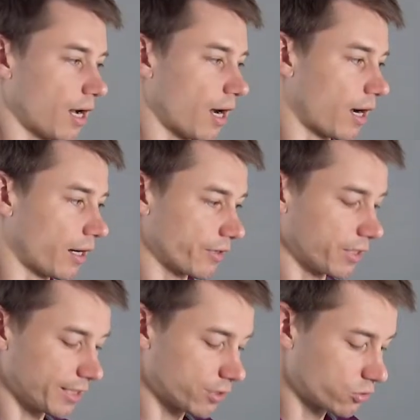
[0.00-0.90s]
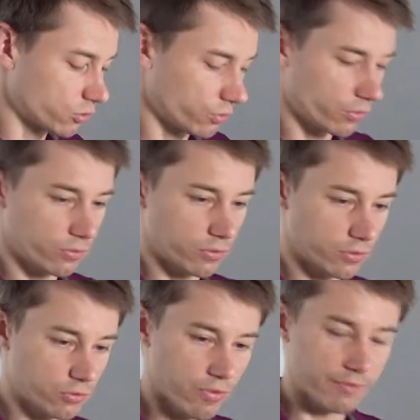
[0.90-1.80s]
are linked to
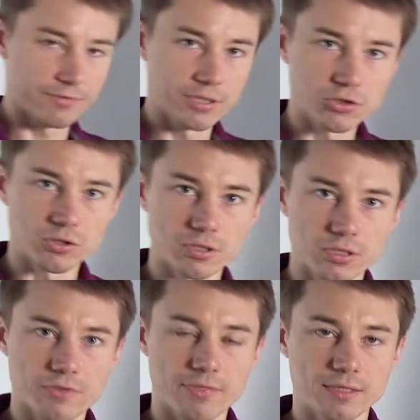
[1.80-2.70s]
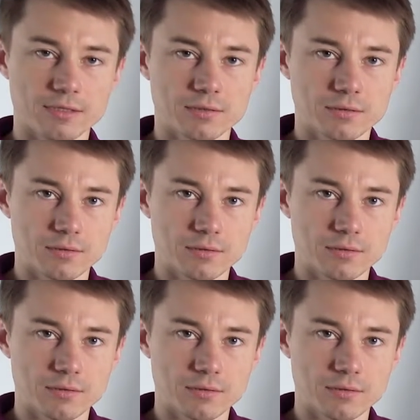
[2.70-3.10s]
the features that